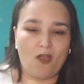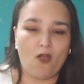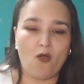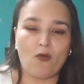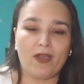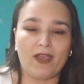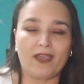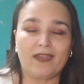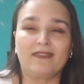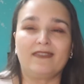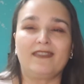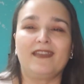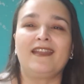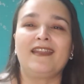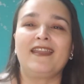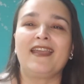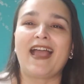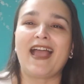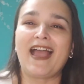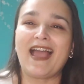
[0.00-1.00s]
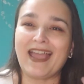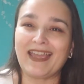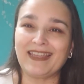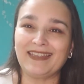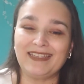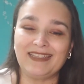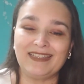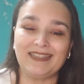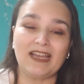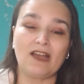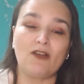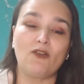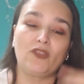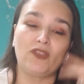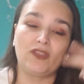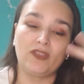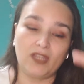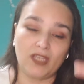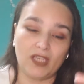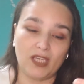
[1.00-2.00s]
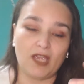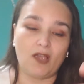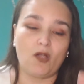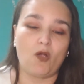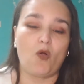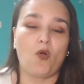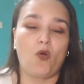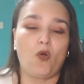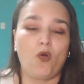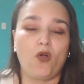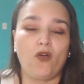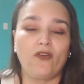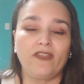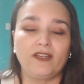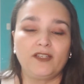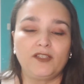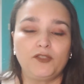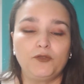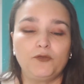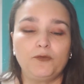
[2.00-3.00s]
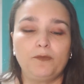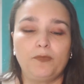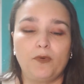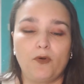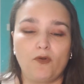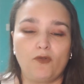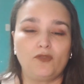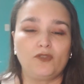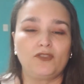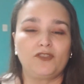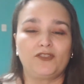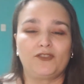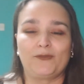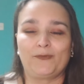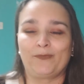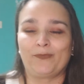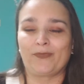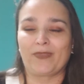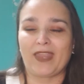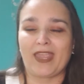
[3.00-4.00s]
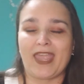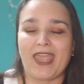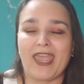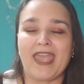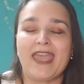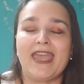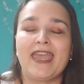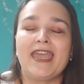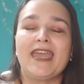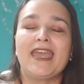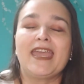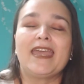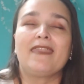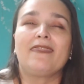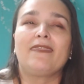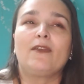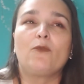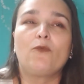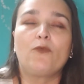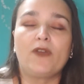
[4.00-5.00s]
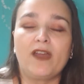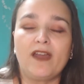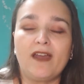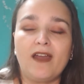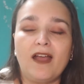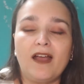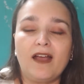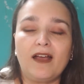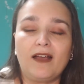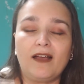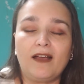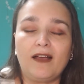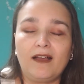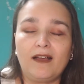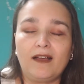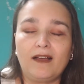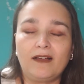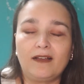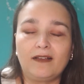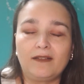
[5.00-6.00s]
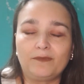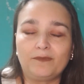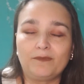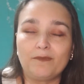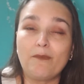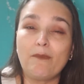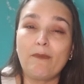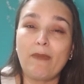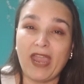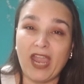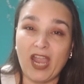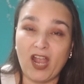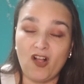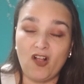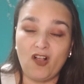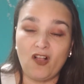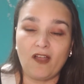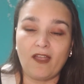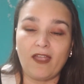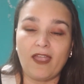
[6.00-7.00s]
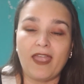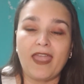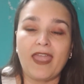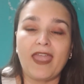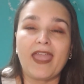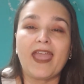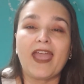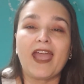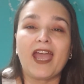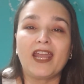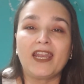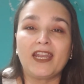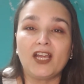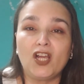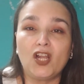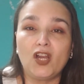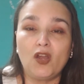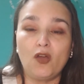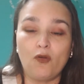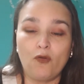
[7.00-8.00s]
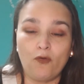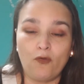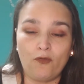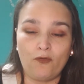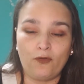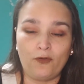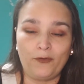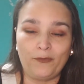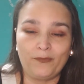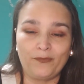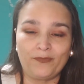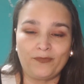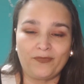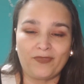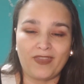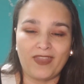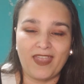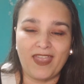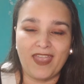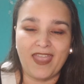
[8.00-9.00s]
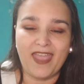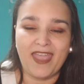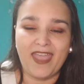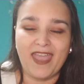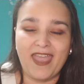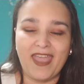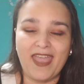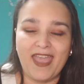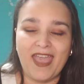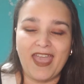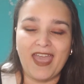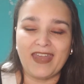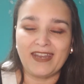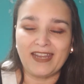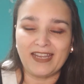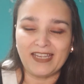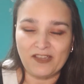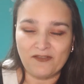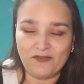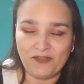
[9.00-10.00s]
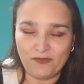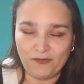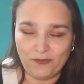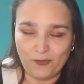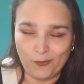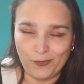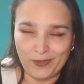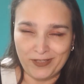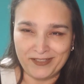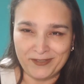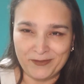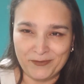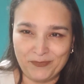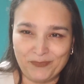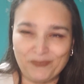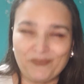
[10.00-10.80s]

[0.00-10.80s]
Okay, then I did now the other two bowls. There were a bail and a glove, and I FFO it.